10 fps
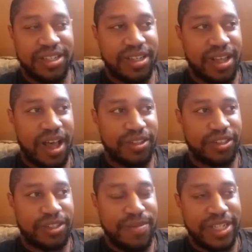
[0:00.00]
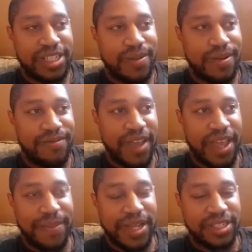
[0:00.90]
I'll just meet someone
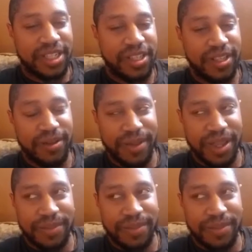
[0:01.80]
famous, and then they'll make me